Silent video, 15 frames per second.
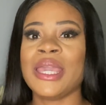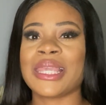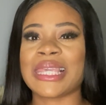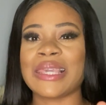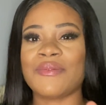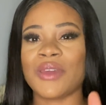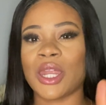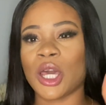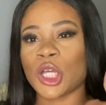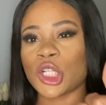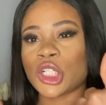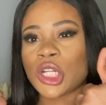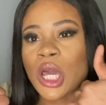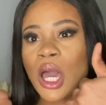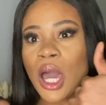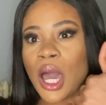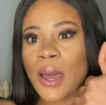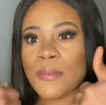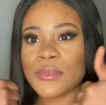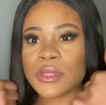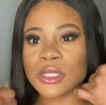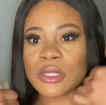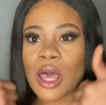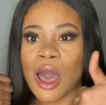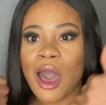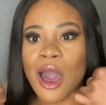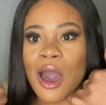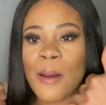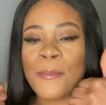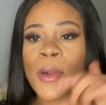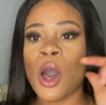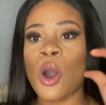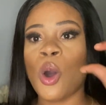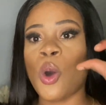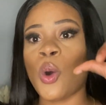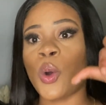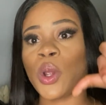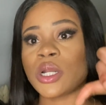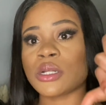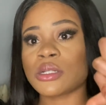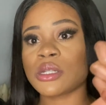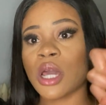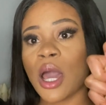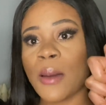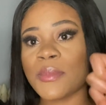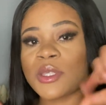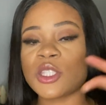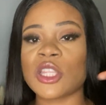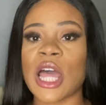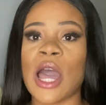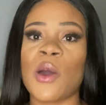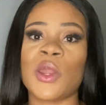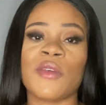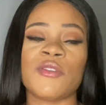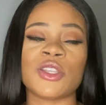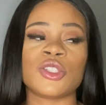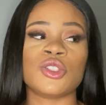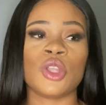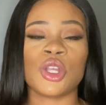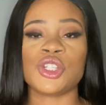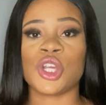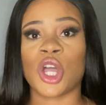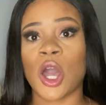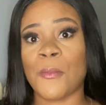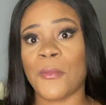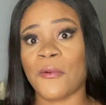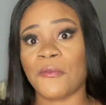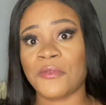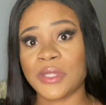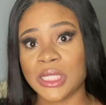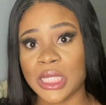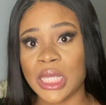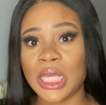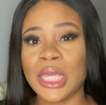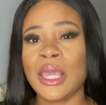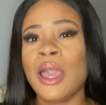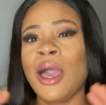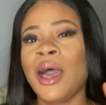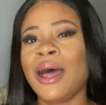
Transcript: Give it a thumbs up or a thumbs down if it's not your cup of tea.